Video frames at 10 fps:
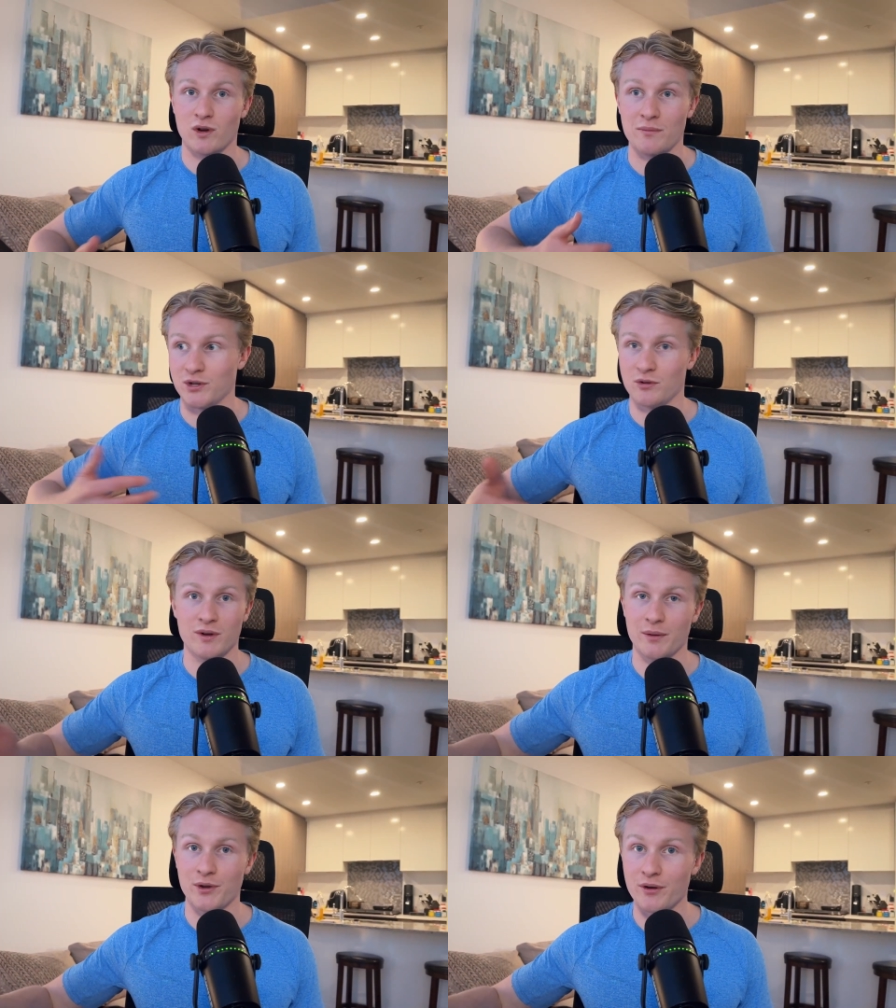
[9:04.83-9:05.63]
why I'm doing
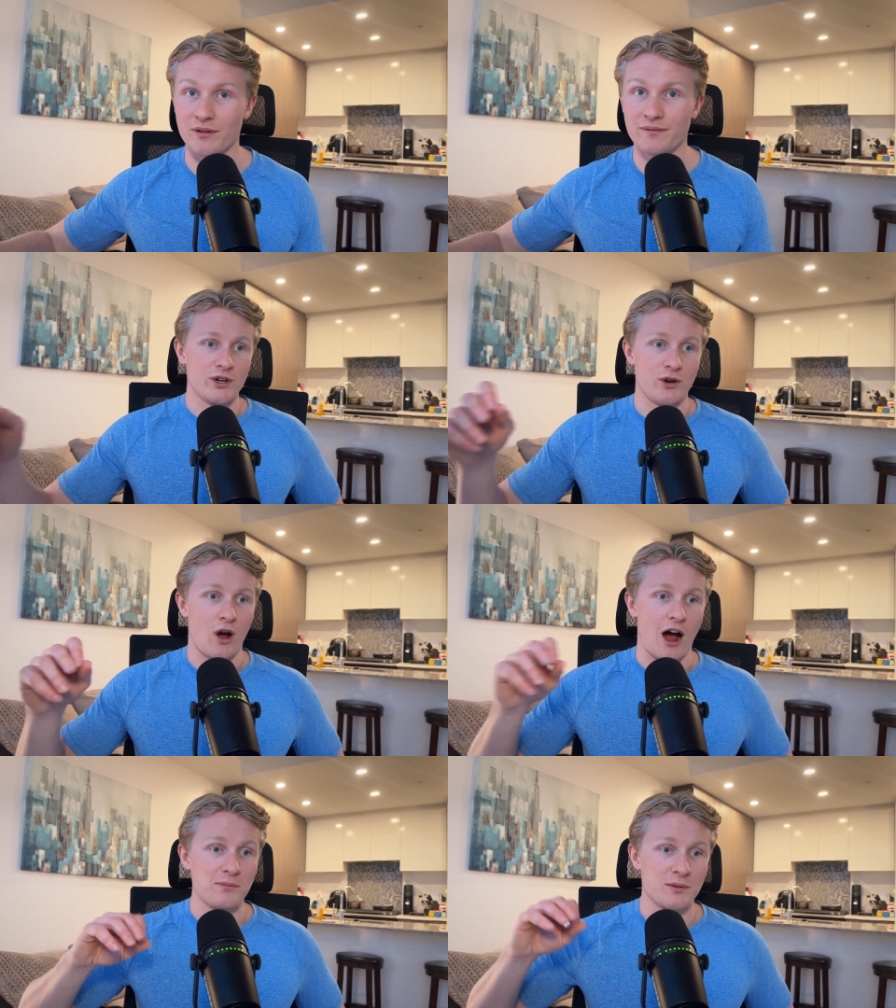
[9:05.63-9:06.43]
what I'm doing. When you
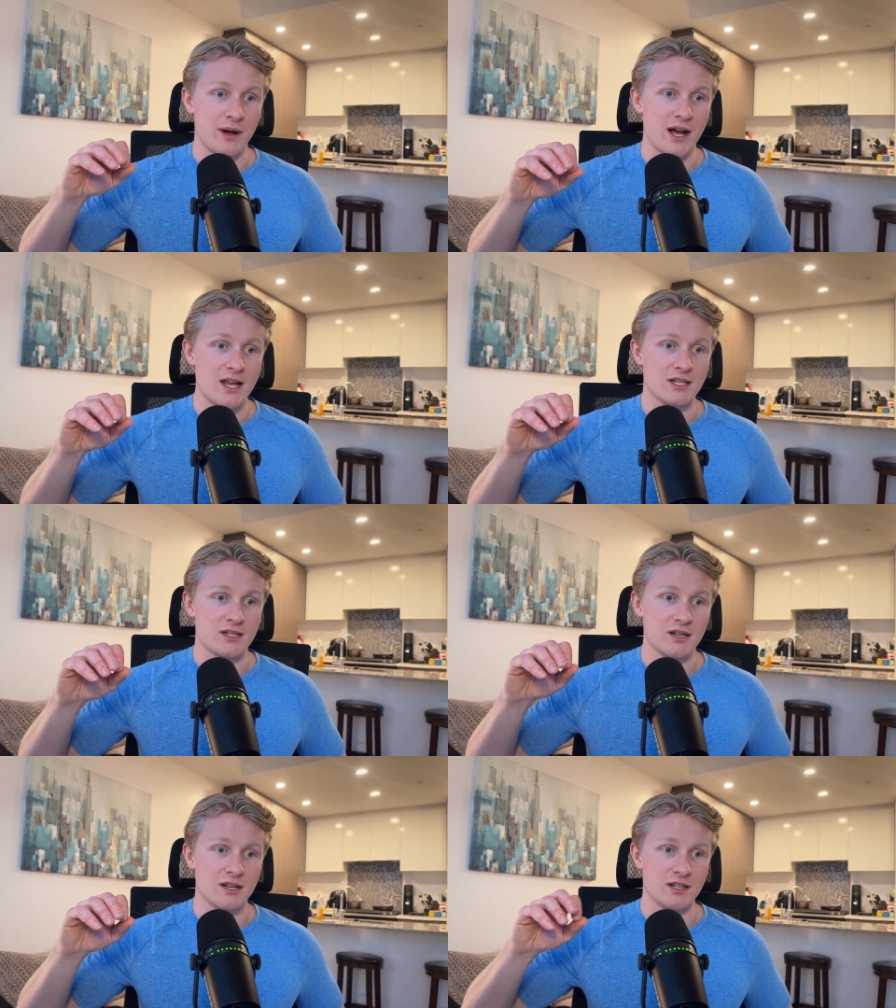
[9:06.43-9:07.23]

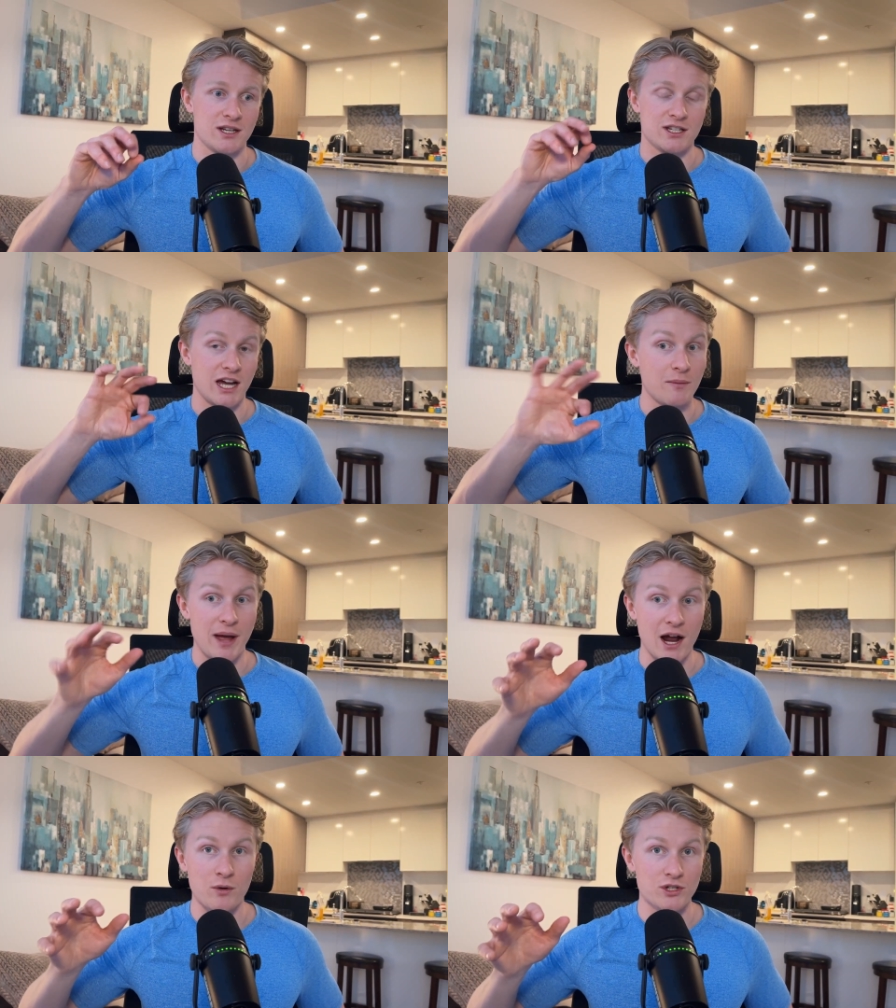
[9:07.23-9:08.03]
optimize, it's kind of
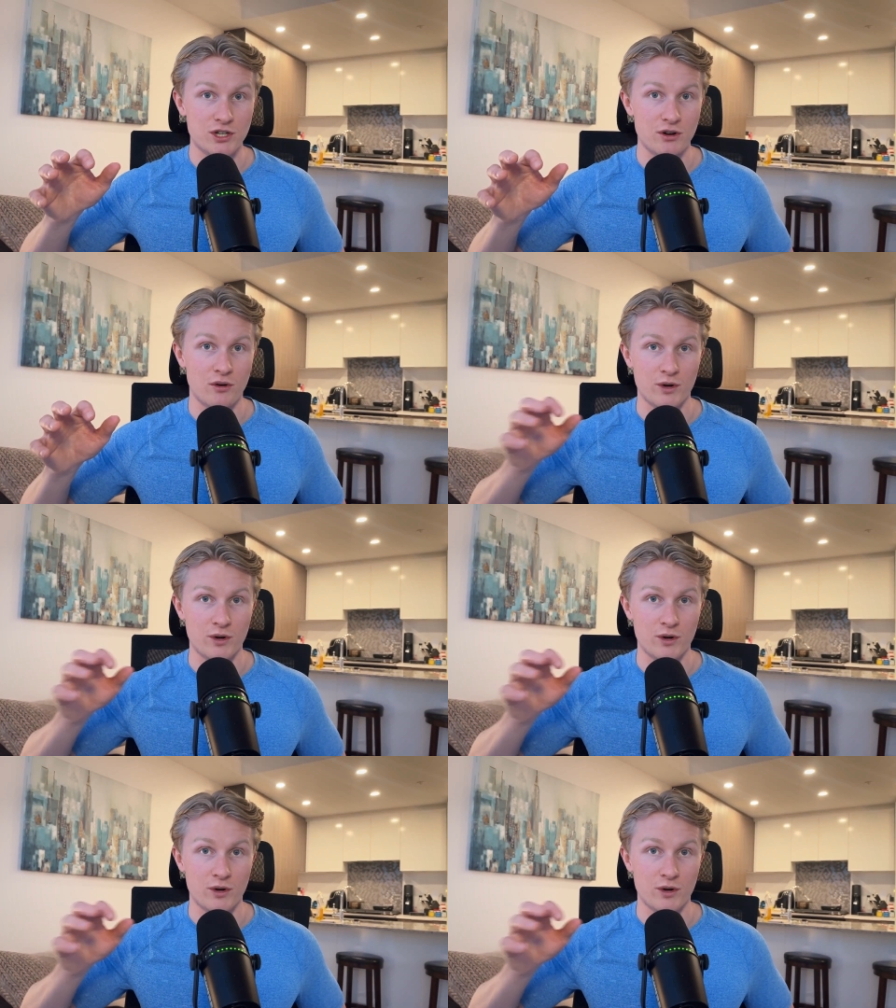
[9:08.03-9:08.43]
backwards too.